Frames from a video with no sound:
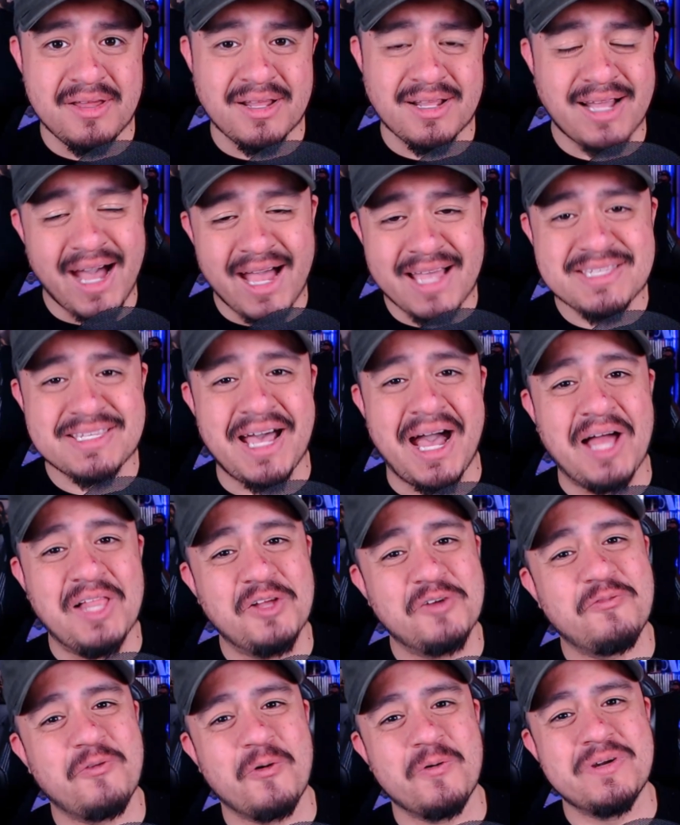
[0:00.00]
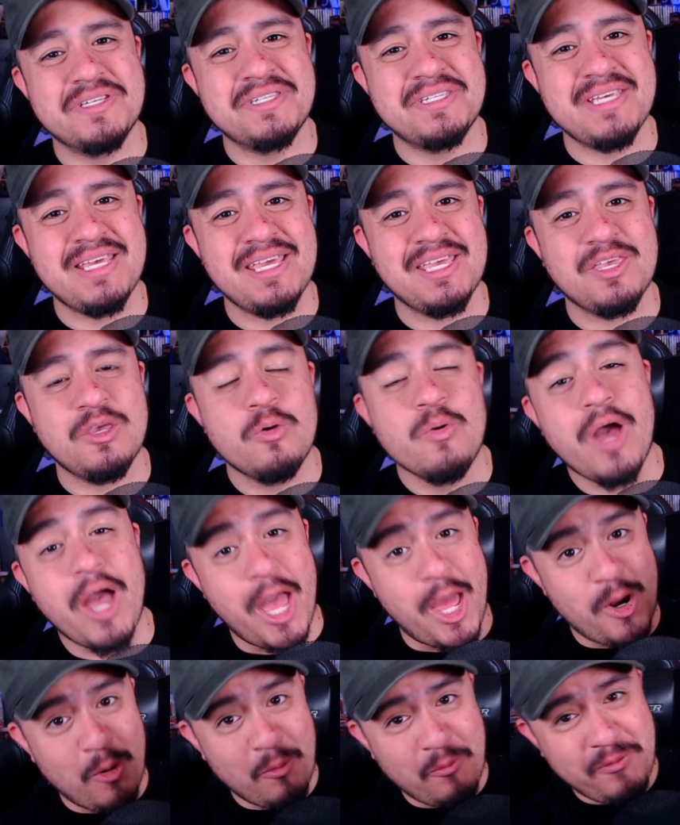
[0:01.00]
Guys, I look forward to seeing you,
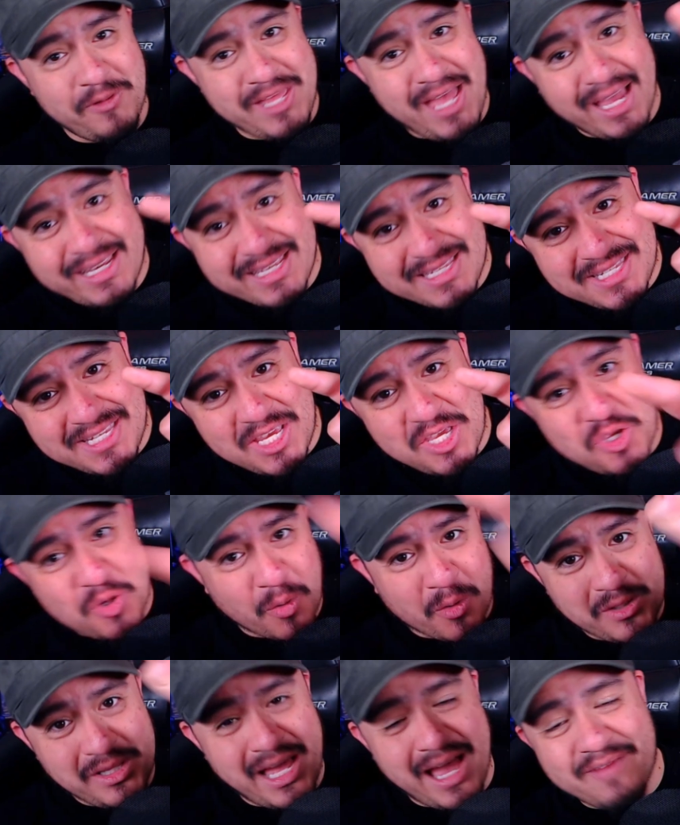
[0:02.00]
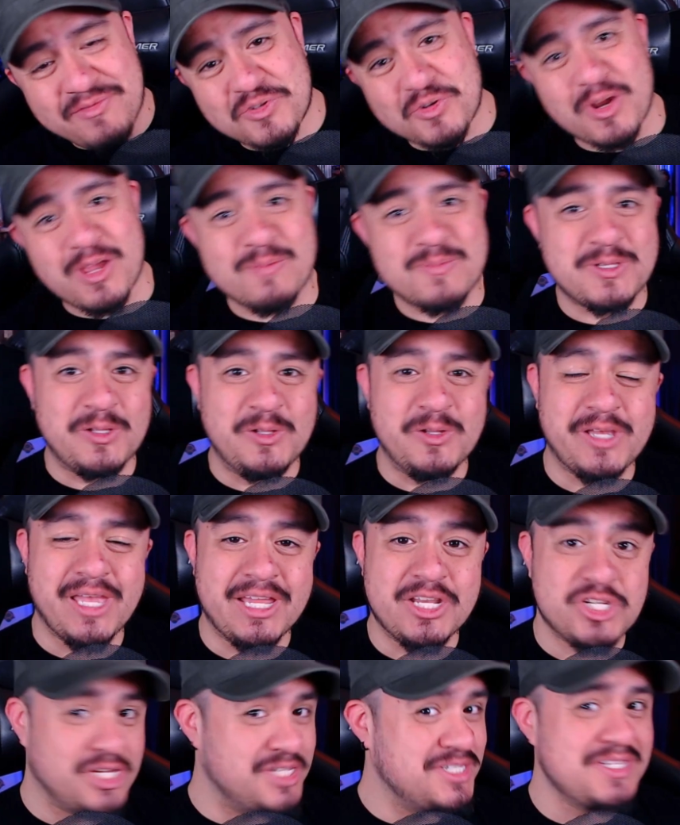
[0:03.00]
and hopefully I can see your live streams
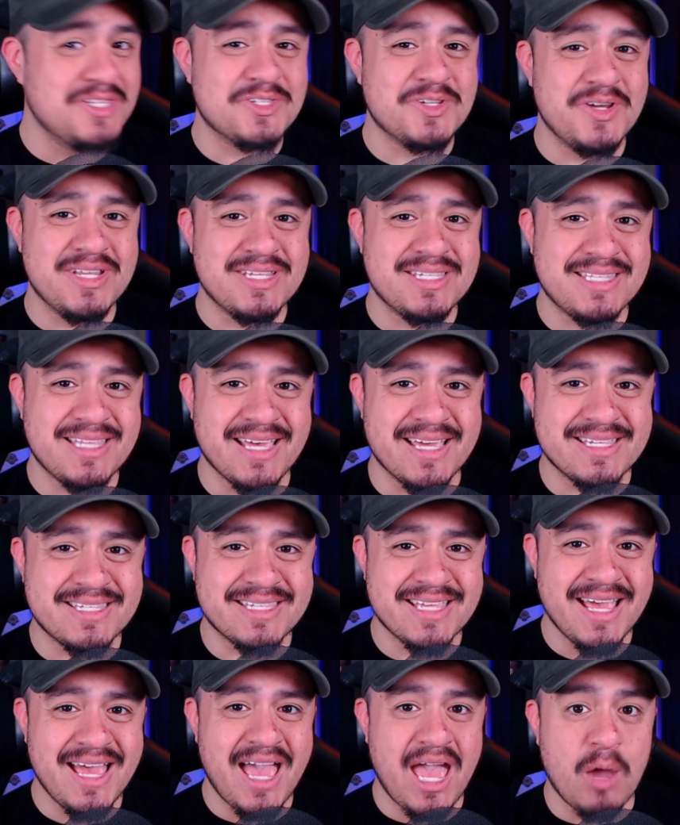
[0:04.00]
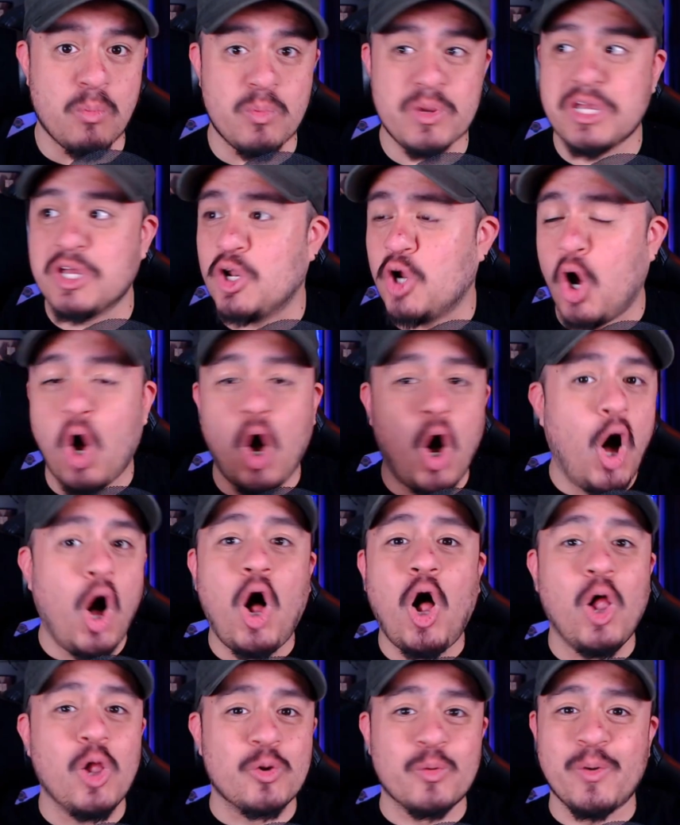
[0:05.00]
looking just as good as this, and we can
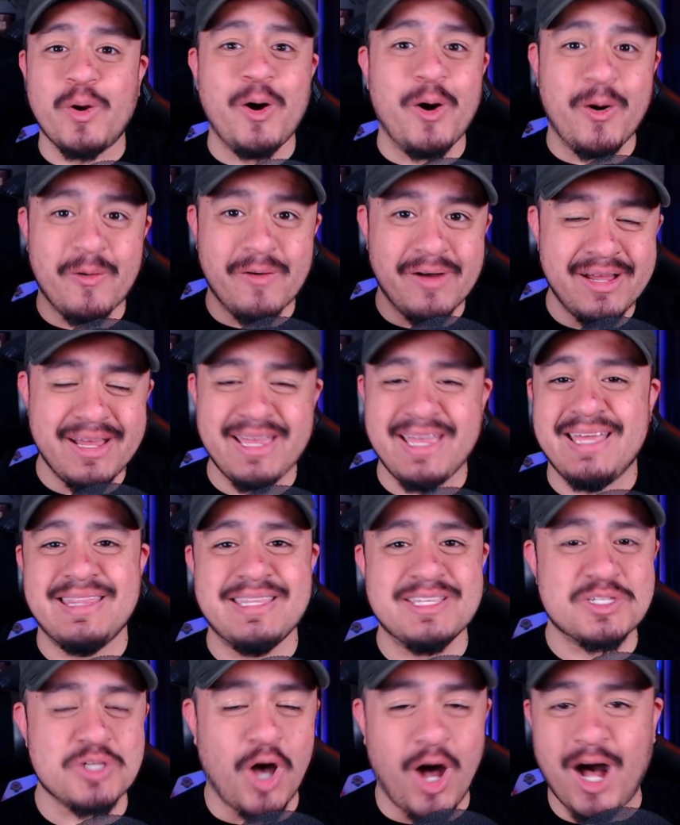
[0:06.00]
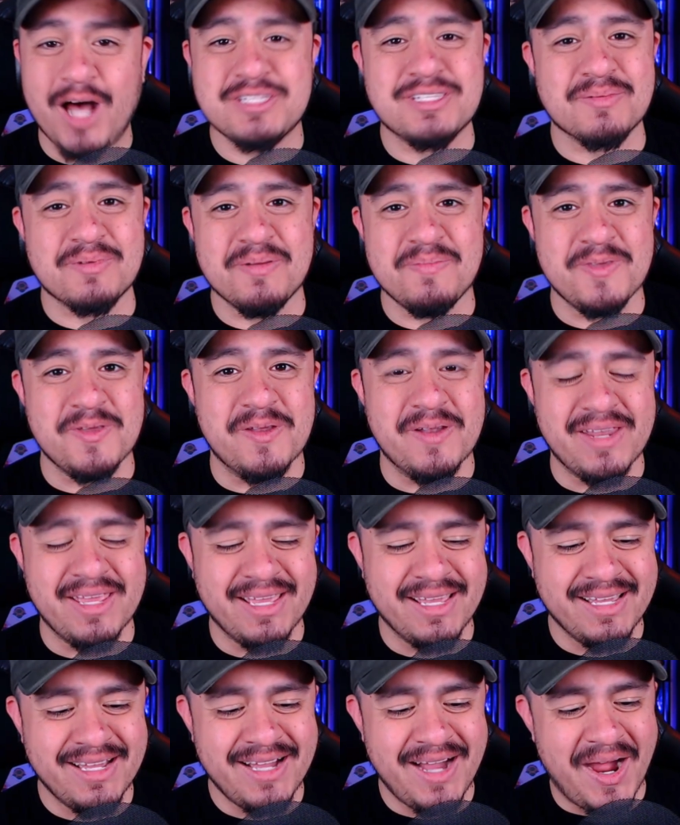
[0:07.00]
all grow in this awesome community.
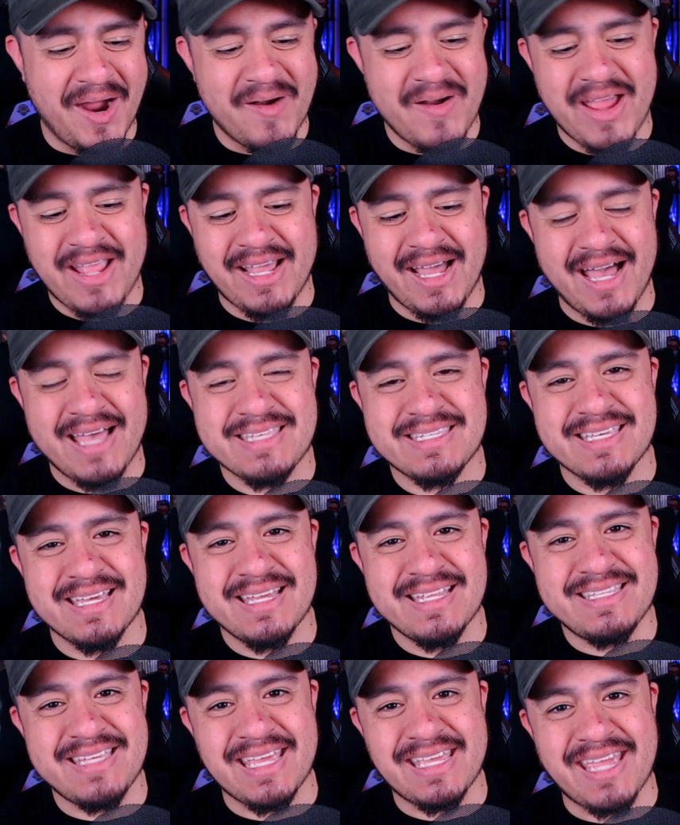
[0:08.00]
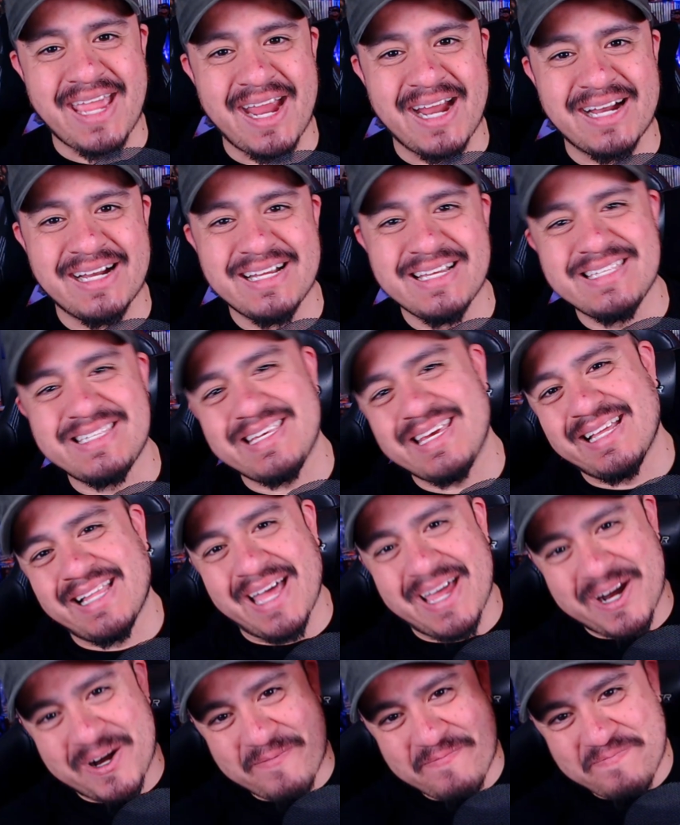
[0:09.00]
All right, guys, take care. See you
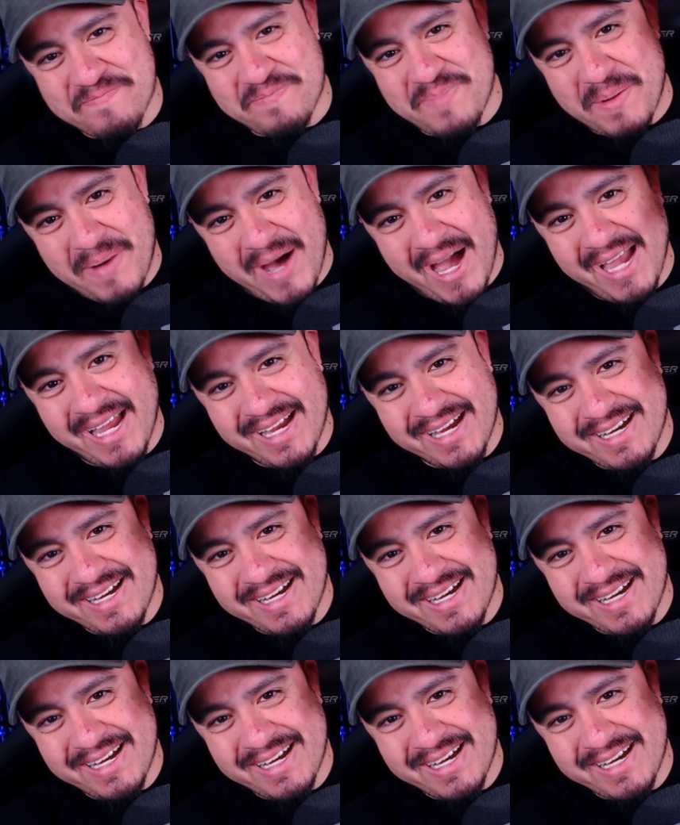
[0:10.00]
later. Bye-bye.